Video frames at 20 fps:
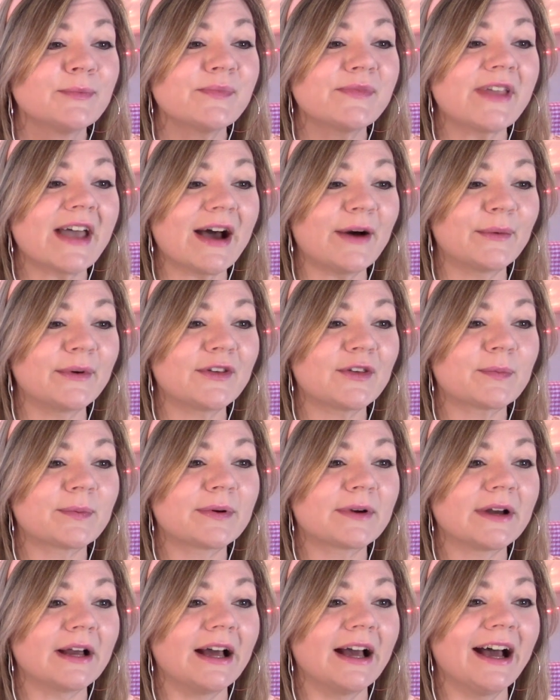That was see,
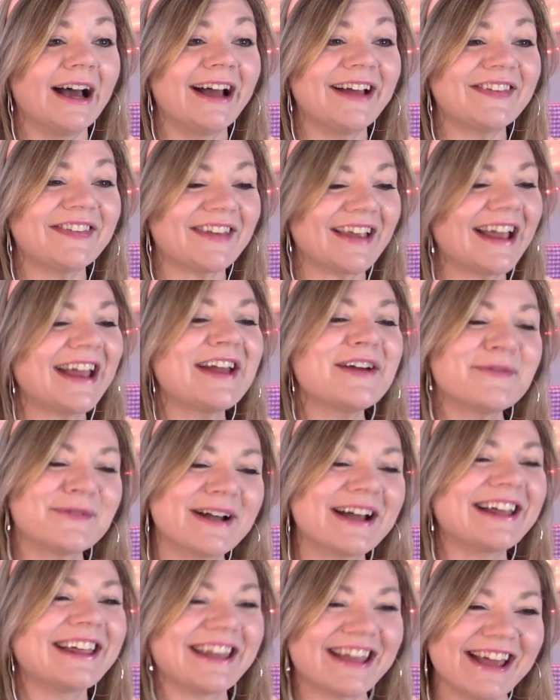he
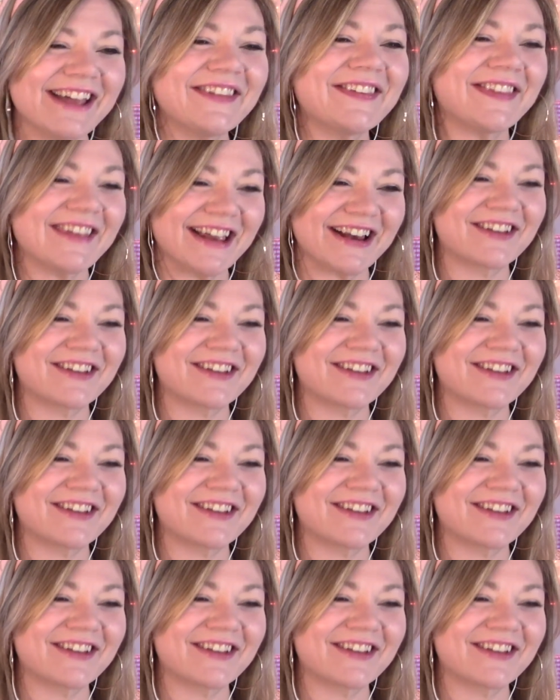really is